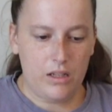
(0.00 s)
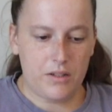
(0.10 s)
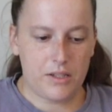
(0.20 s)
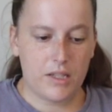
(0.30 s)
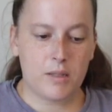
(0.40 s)

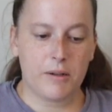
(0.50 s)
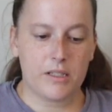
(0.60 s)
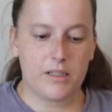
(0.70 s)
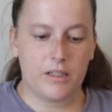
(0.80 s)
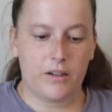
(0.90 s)
so this
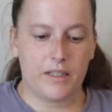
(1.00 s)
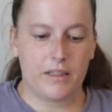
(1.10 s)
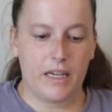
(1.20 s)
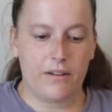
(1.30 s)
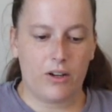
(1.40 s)
person noted
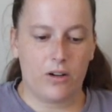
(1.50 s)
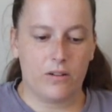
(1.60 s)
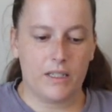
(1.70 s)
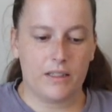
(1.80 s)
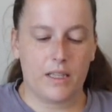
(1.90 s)
they've only,